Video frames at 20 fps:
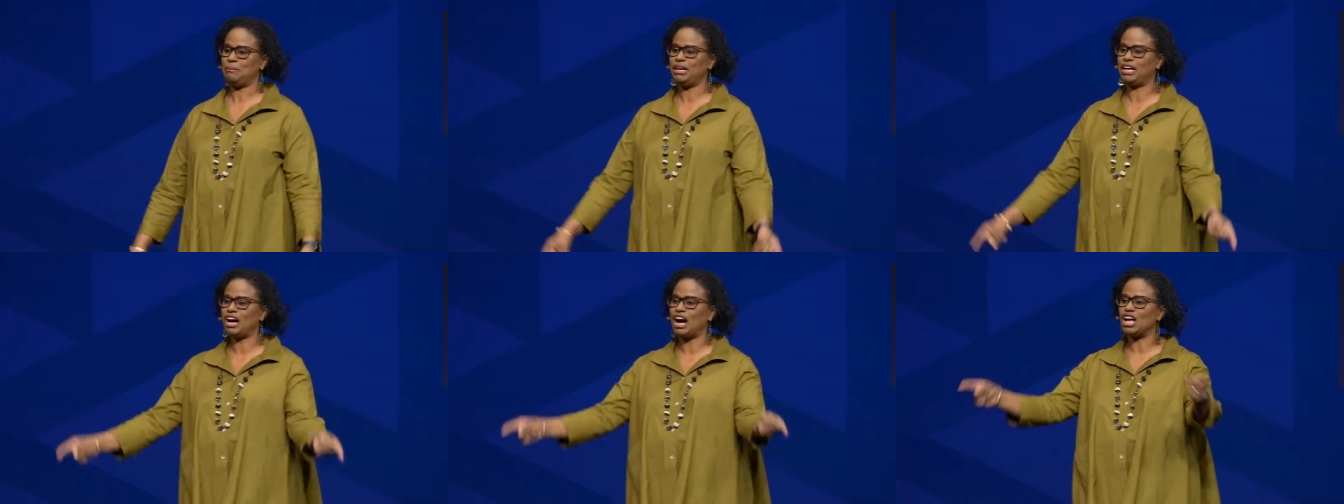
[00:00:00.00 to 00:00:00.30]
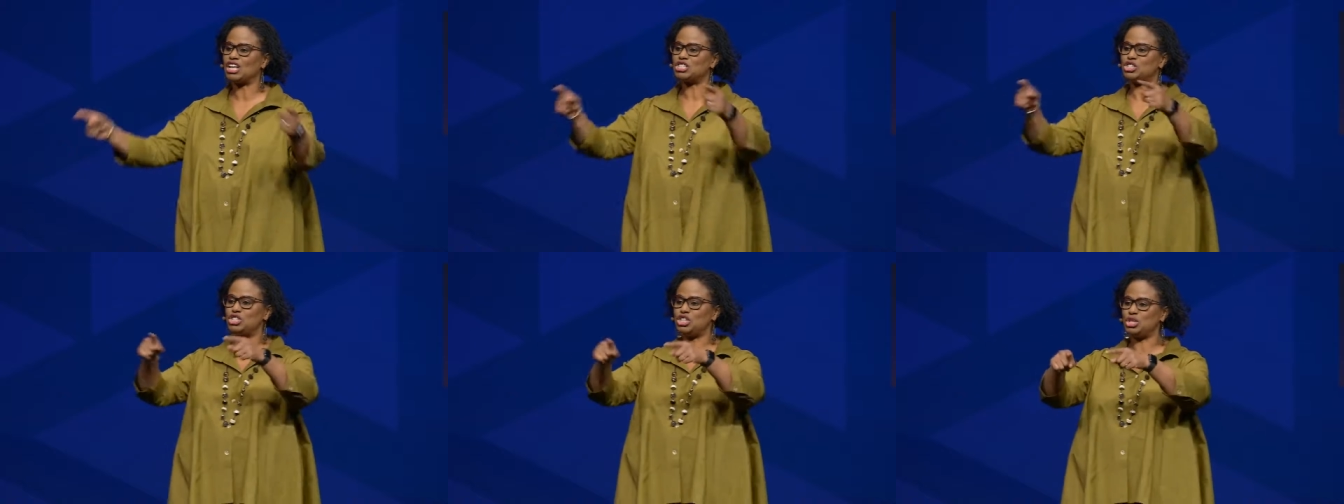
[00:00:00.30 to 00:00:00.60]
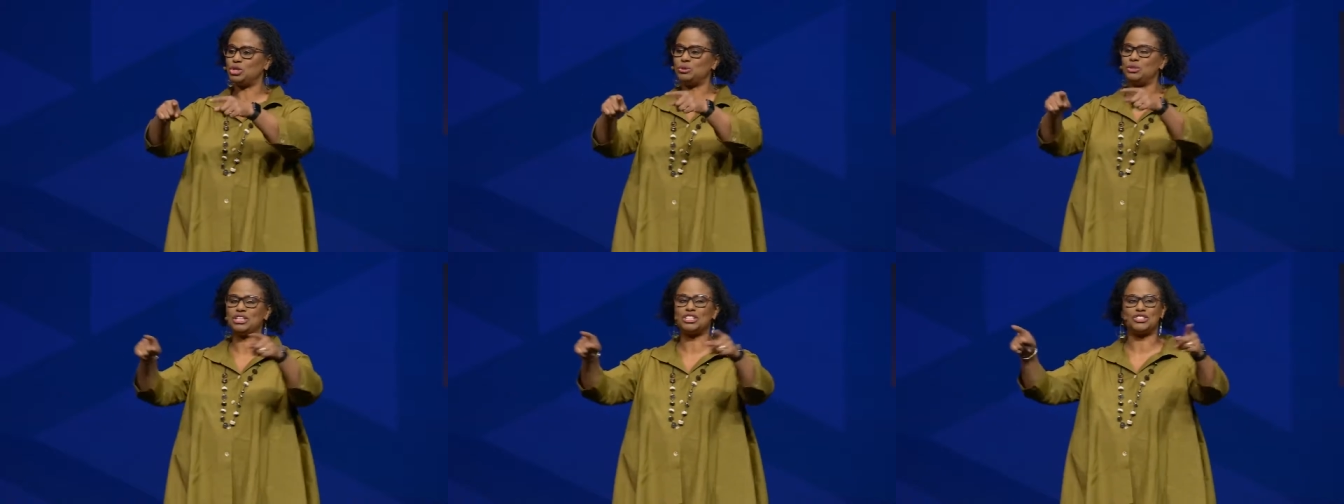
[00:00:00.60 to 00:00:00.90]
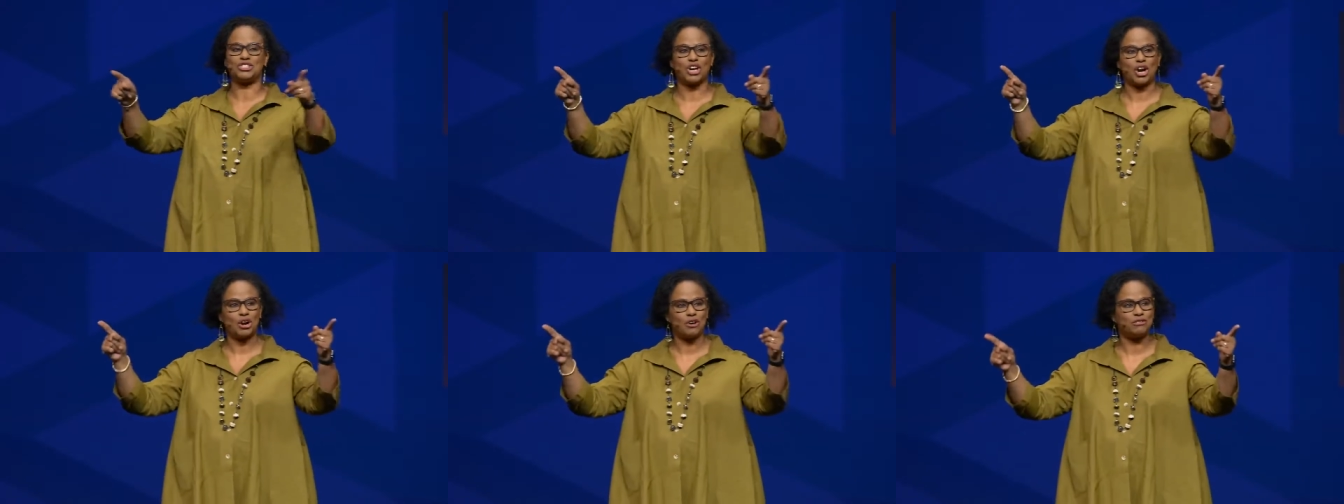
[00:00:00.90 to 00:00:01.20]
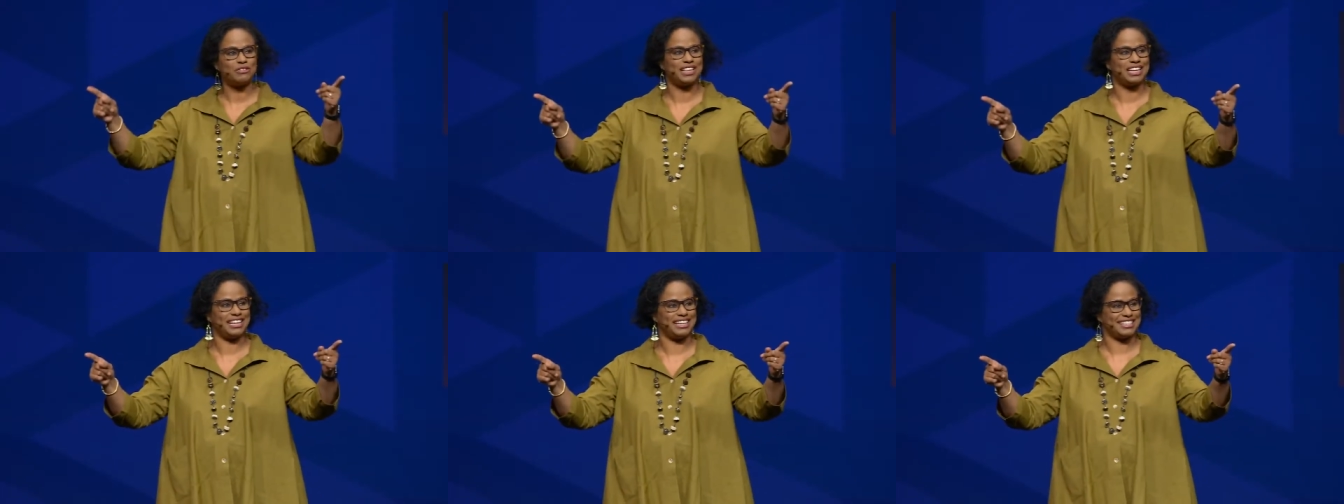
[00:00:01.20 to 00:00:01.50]
Because you
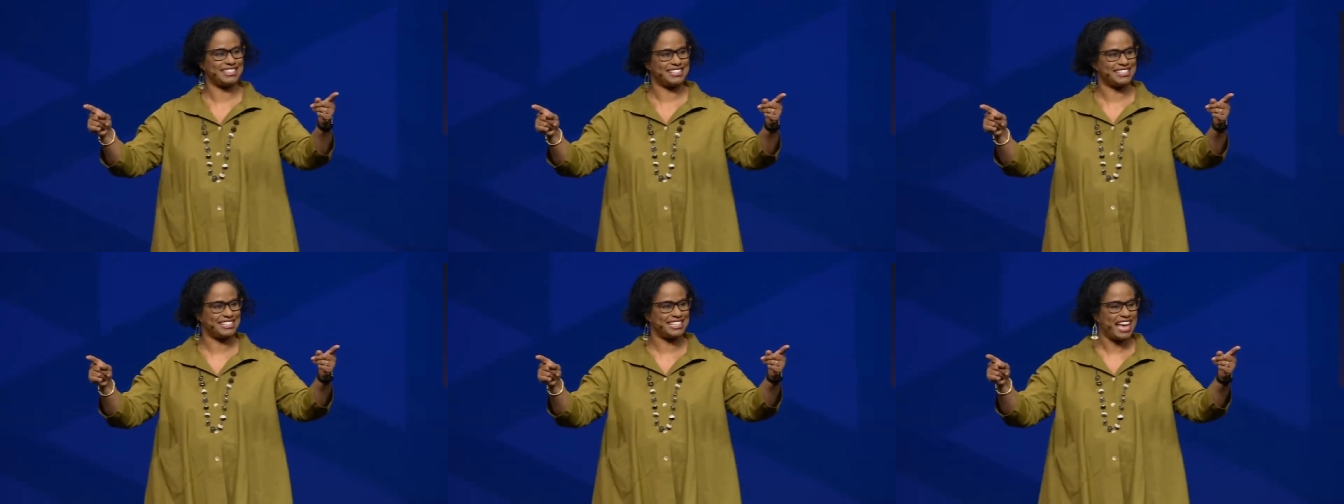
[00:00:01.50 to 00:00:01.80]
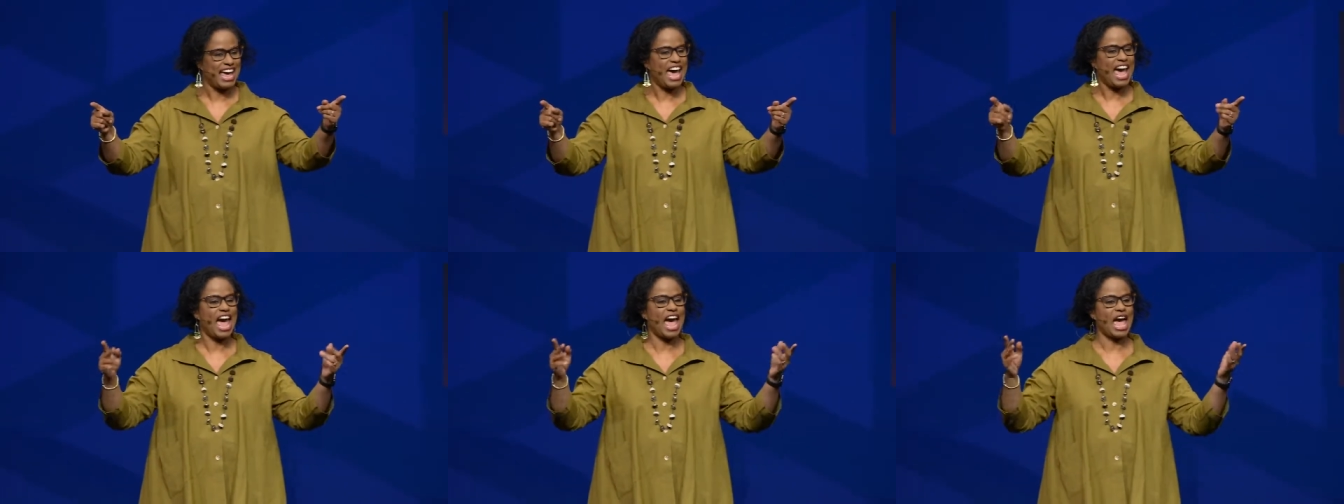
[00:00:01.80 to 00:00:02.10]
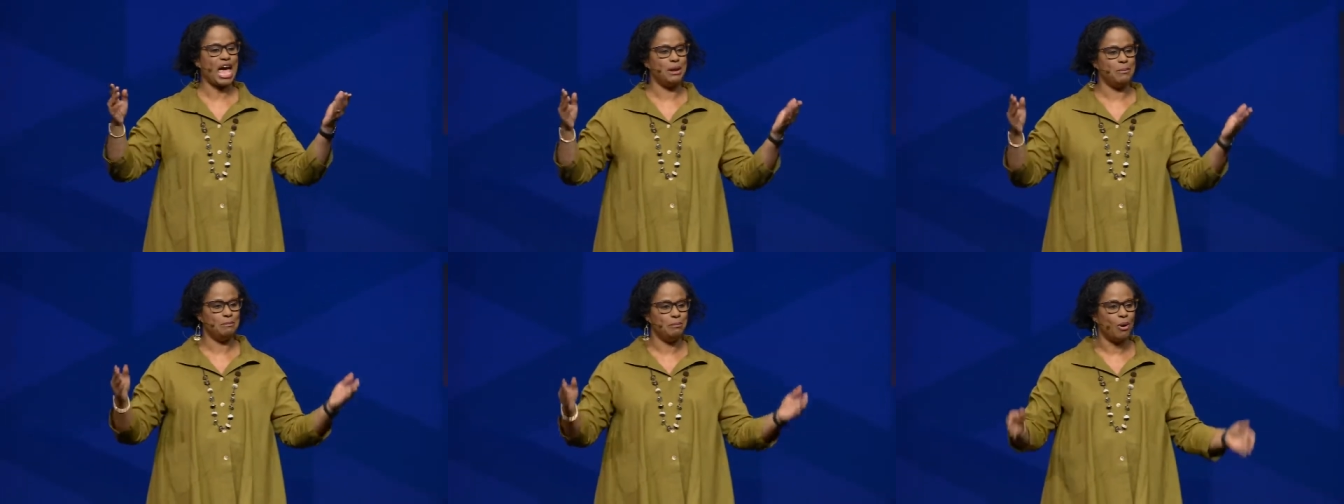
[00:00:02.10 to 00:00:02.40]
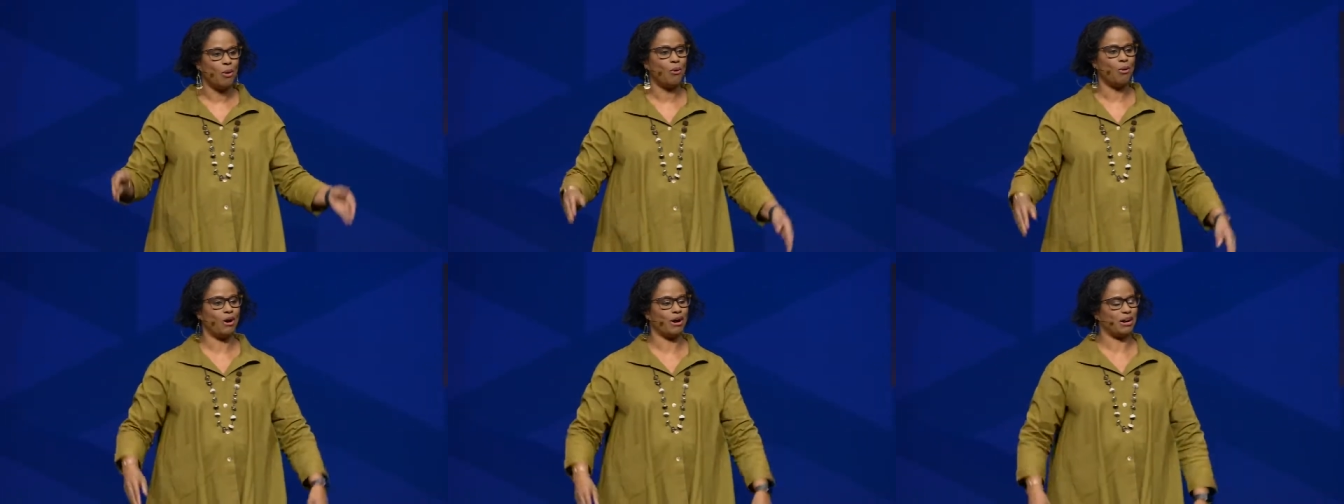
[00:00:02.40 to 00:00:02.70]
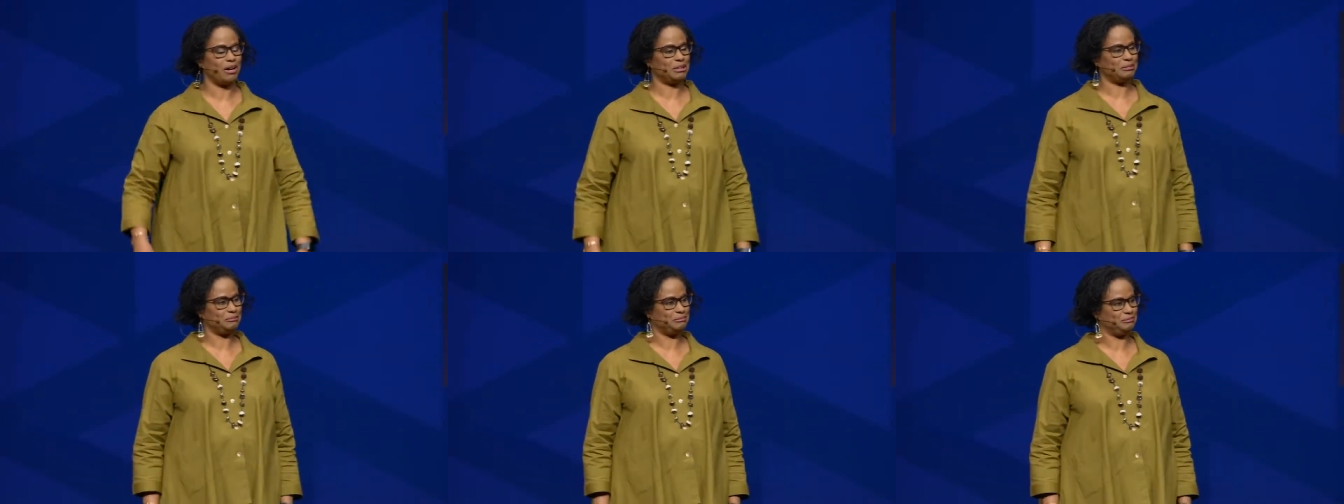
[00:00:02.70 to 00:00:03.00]
deserve this and
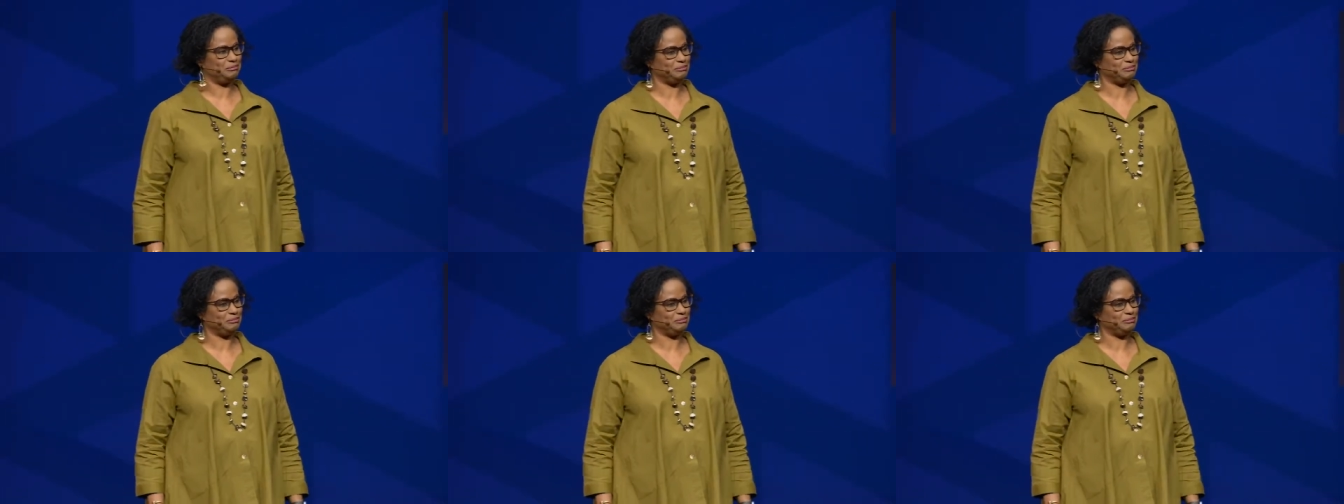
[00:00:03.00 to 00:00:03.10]
more.